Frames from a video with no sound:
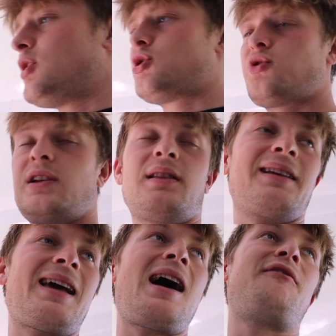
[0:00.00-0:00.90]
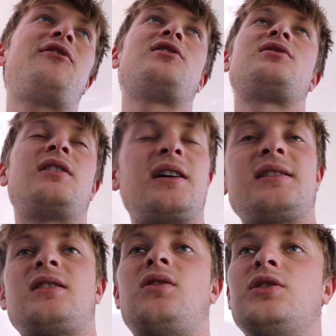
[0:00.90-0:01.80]
treated the catfish. Like I
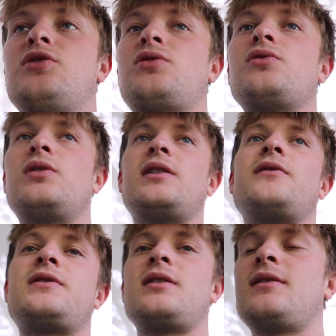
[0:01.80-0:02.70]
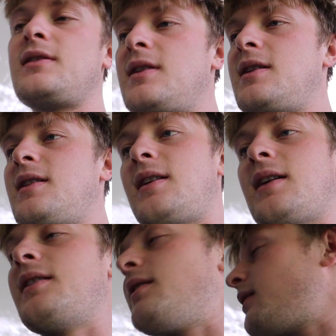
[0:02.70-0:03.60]
said, only two lived.
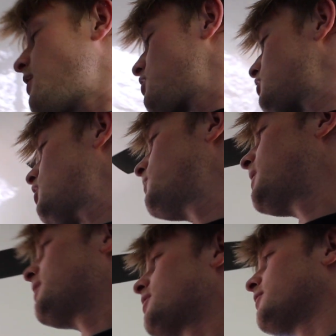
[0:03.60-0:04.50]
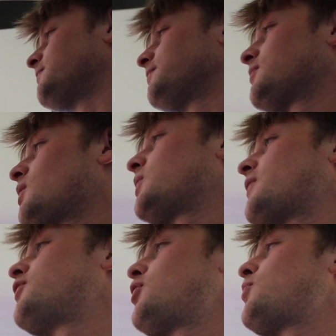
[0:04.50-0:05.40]
And uh, let's just hope that, you know, we
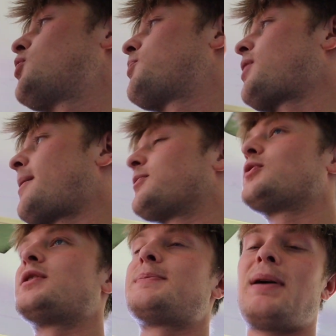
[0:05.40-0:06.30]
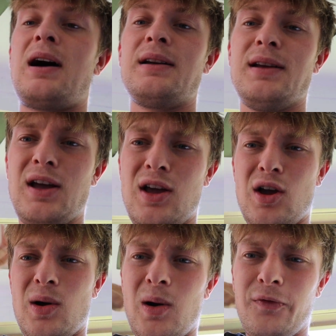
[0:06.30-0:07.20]
have no more problems with this pond.
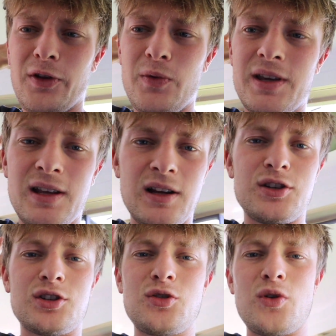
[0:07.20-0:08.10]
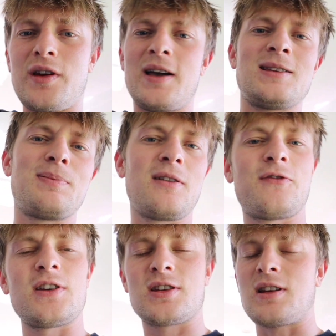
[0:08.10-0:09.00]
Hopefully we can uh, just do a nice big
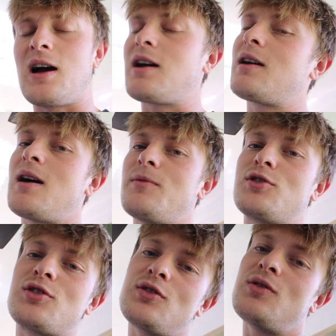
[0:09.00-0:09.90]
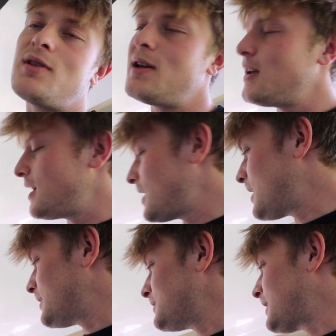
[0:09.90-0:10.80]
fish stock coming soon.
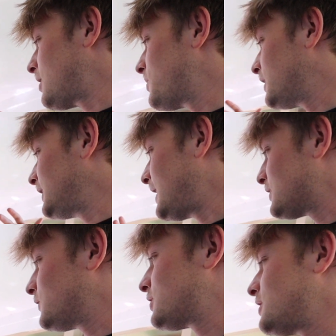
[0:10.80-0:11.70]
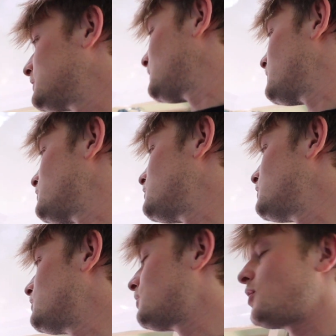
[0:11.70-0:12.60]
And that'll be the last fish stock that we have to
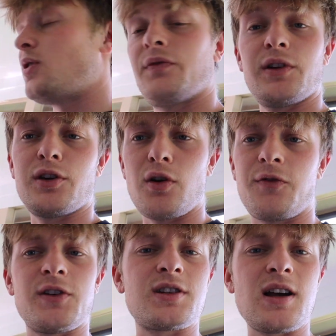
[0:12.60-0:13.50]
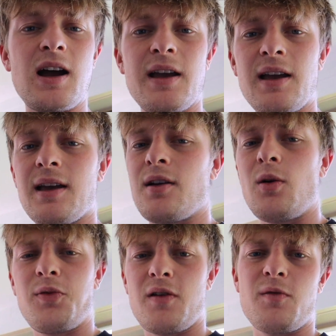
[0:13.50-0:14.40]
do. Hopefully no fish die.
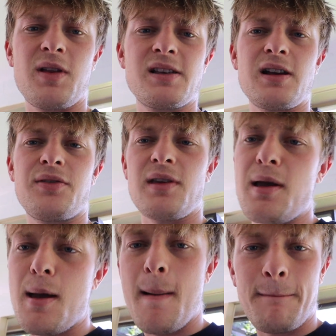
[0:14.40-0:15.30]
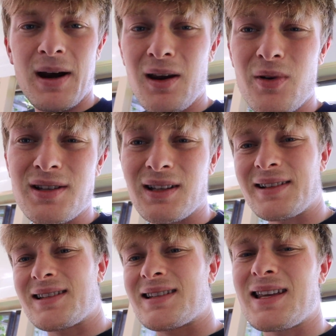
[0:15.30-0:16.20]
Hopefully everybody's healthy. But anyways,
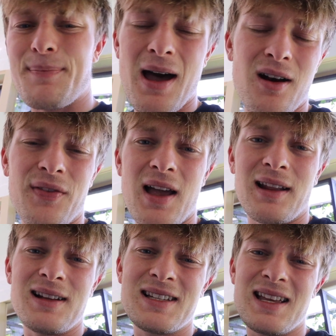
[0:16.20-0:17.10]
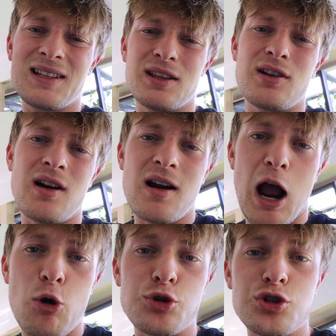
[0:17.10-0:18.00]
let's skip out on that. Let's get into the car.
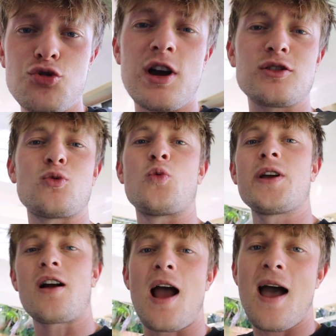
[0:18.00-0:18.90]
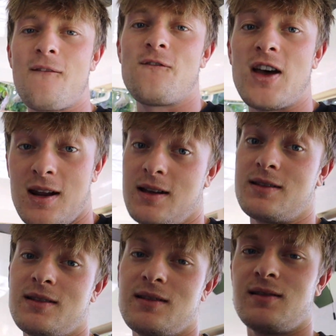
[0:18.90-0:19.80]
I'll see you guys when we are at
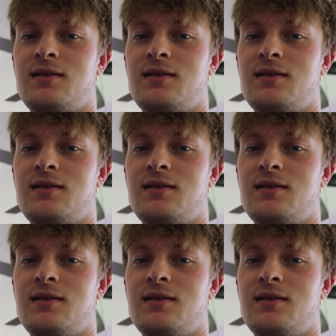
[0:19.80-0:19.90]
FedEx.